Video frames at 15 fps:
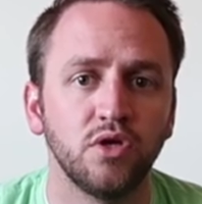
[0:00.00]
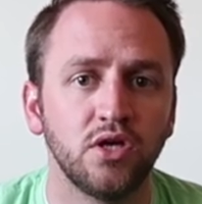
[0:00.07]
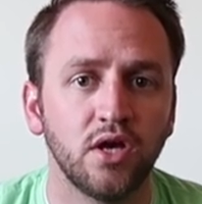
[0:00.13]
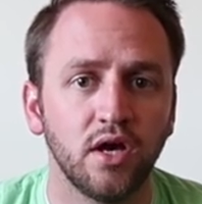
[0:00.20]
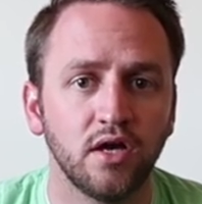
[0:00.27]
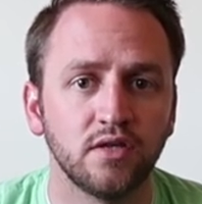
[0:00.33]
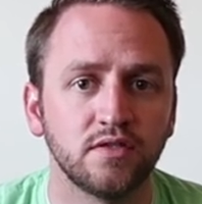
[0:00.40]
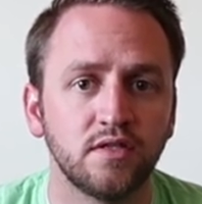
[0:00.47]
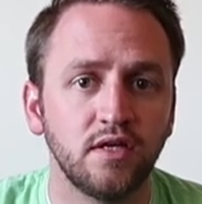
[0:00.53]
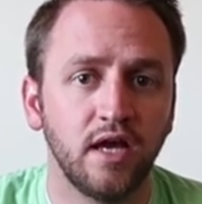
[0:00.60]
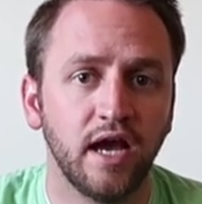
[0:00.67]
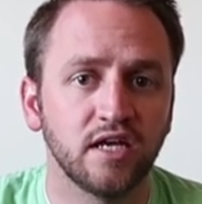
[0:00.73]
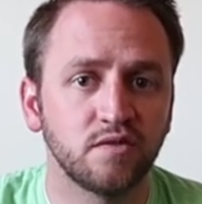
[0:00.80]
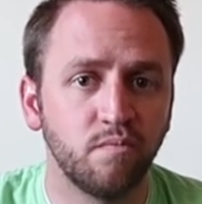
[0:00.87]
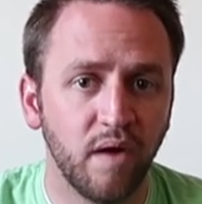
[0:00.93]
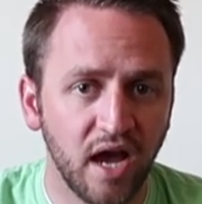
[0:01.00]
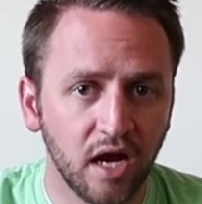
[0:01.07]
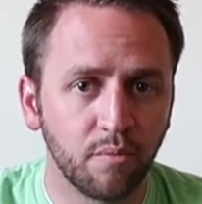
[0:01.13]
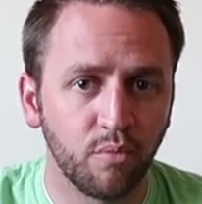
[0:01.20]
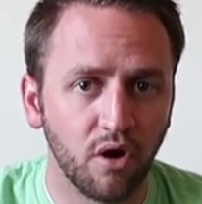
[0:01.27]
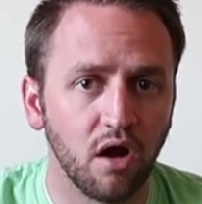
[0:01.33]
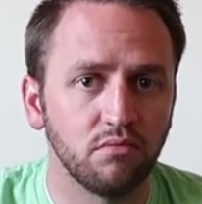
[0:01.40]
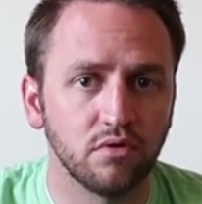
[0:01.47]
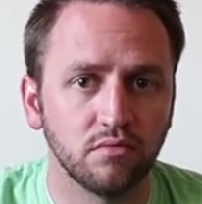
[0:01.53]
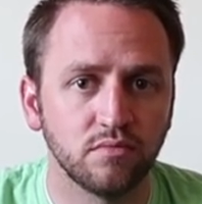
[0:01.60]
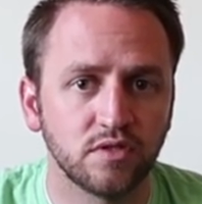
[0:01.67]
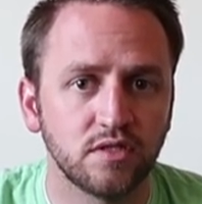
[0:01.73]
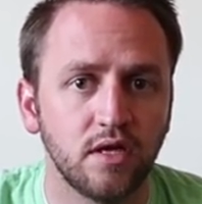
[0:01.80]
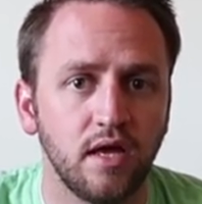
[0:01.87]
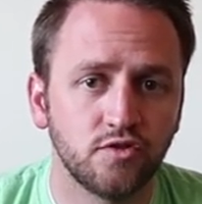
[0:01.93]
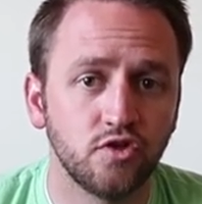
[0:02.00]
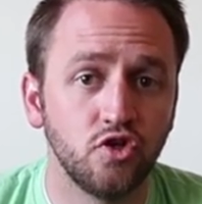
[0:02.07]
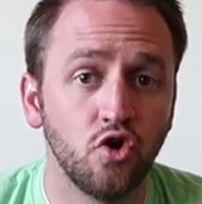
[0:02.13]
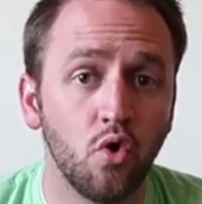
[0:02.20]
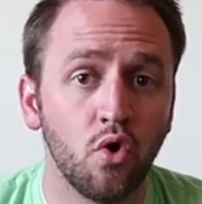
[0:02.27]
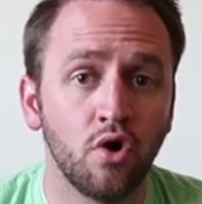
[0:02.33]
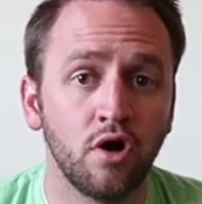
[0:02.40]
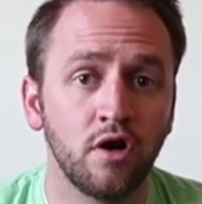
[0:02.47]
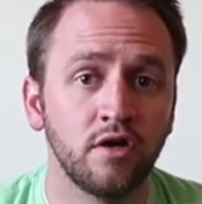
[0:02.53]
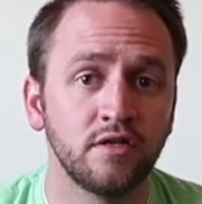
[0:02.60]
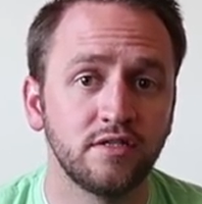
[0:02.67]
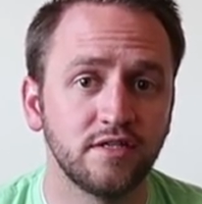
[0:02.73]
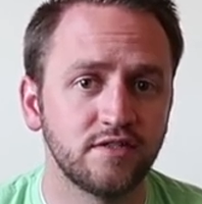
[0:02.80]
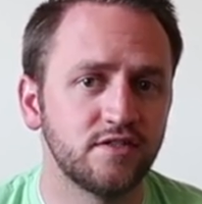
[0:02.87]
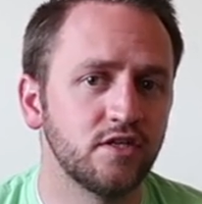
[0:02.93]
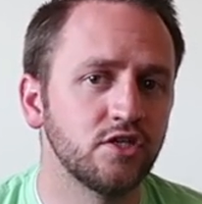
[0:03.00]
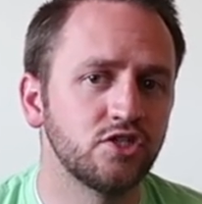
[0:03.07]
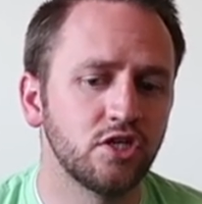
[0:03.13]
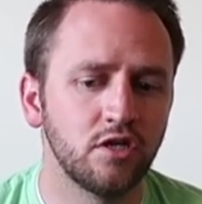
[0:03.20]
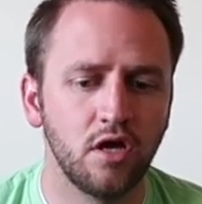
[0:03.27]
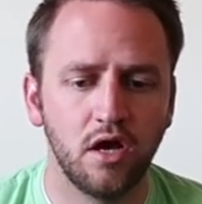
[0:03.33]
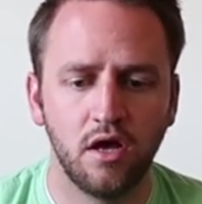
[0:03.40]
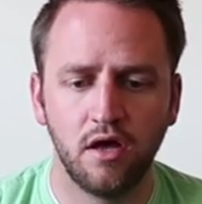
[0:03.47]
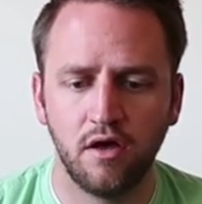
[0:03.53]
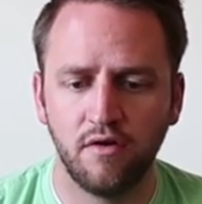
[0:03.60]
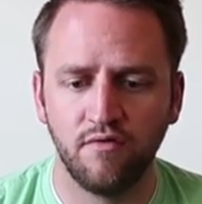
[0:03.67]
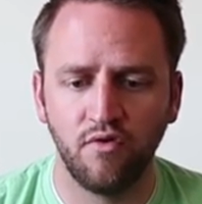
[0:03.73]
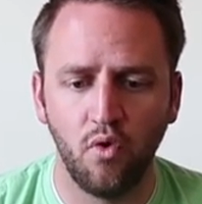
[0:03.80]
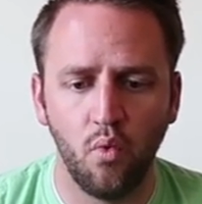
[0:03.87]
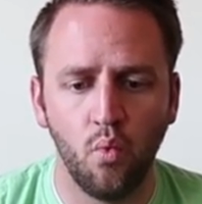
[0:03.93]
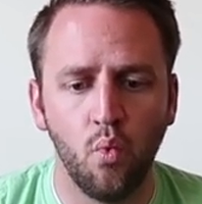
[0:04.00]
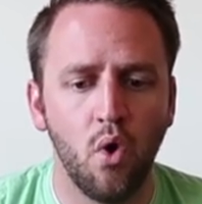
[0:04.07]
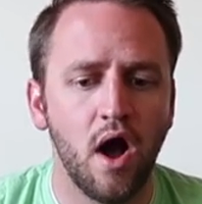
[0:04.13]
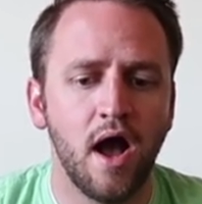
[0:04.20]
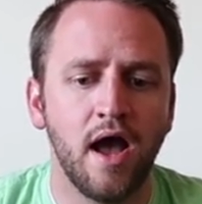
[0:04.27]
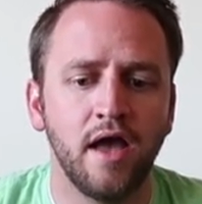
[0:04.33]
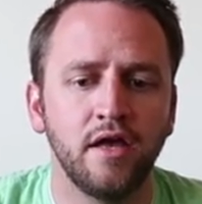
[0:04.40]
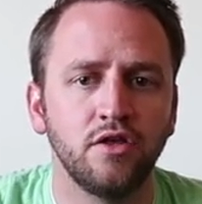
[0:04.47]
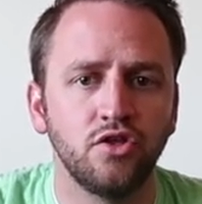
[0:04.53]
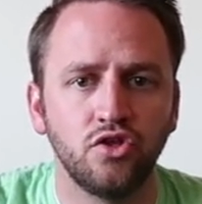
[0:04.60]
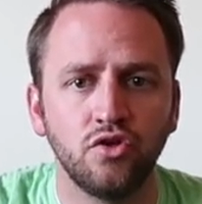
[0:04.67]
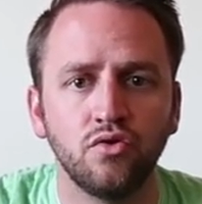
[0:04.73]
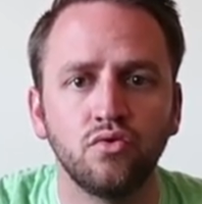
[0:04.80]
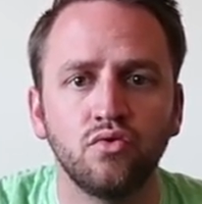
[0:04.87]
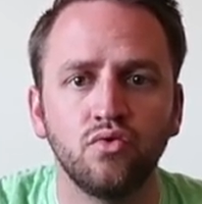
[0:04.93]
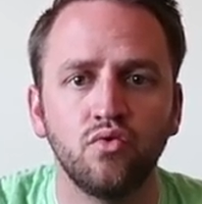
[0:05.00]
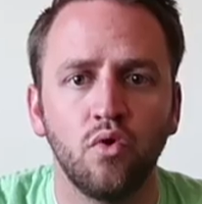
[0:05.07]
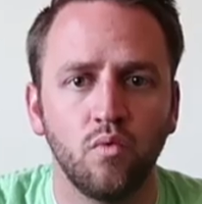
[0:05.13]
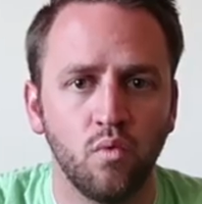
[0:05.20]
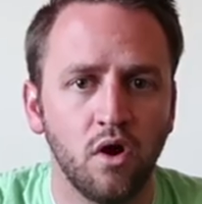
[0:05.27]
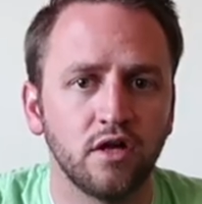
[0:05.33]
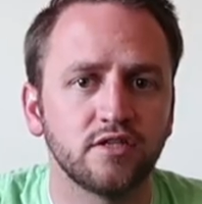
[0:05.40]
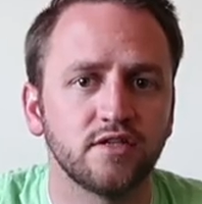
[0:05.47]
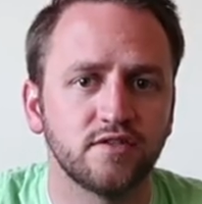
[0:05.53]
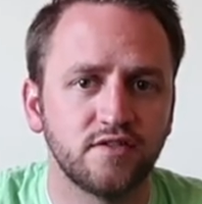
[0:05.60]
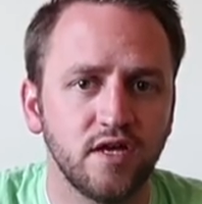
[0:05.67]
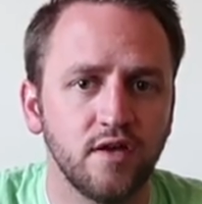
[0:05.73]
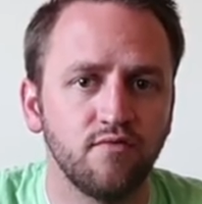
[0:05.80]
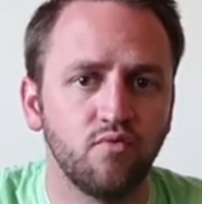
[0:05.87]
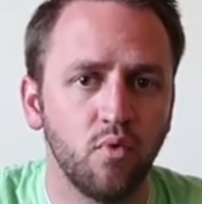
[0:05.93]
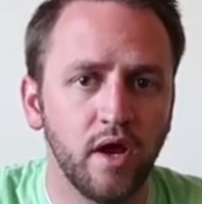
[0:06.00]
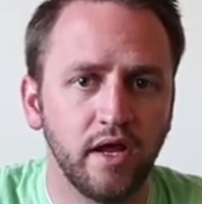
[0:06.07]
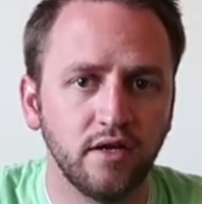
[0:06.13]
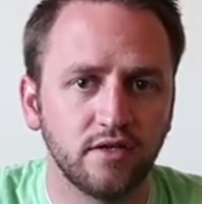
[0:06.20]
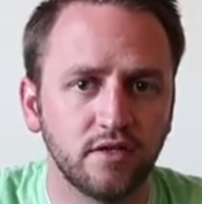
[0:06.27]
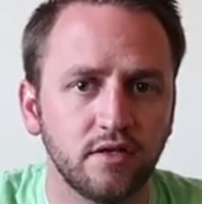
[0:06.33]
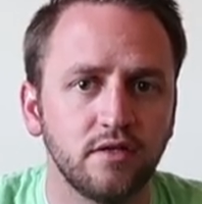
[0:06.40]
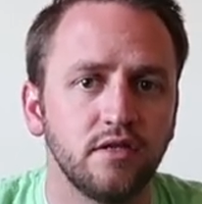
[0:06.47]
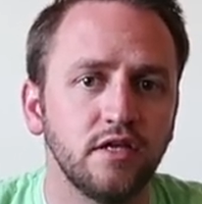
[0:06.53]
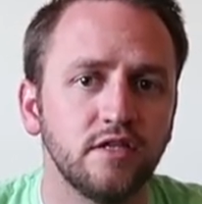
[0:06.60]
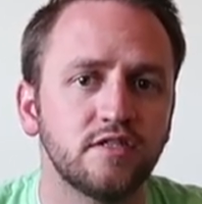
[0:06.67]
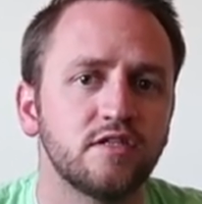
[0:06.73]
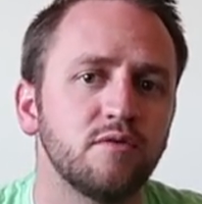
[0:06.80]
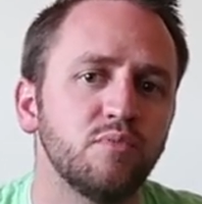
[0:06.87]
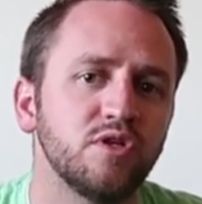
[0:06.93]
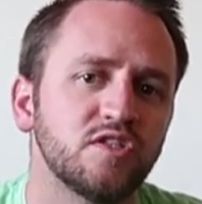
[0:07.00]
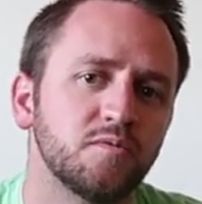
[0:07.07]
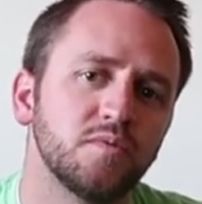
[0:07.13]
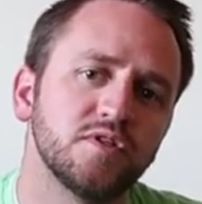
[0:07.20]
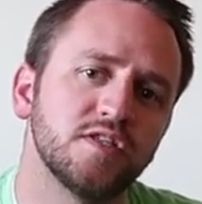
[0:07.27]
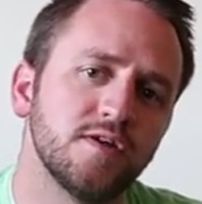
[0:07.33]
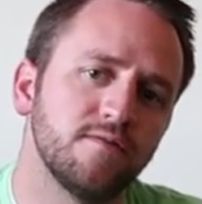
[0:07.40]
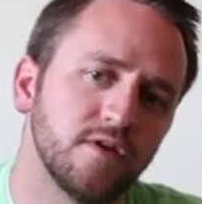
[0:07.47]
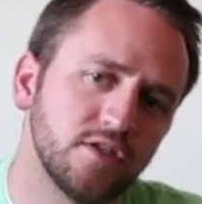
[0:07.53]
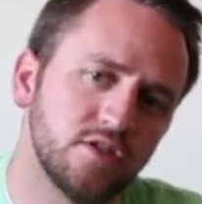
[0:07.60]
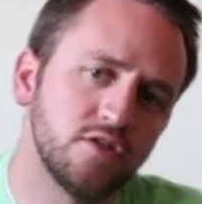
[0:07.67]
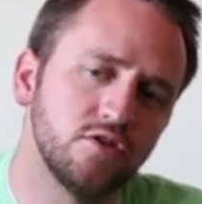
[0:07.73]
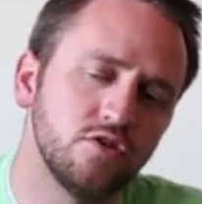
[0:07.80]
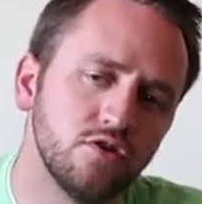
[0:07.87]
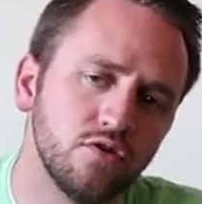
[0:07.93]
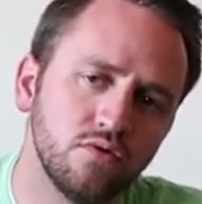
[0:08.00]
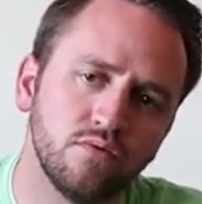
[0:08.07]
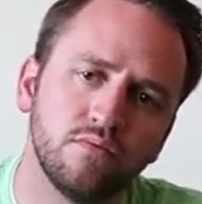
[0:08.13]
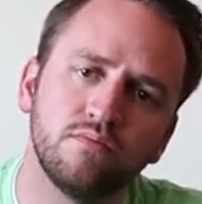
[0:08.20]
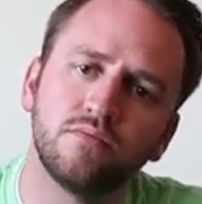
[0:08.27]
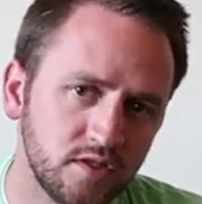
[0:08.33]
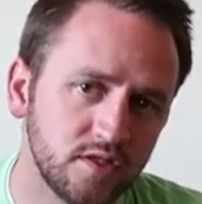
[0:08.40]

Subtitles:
because he has back problems. So your decision of why you want to save weight needs to be specific to you.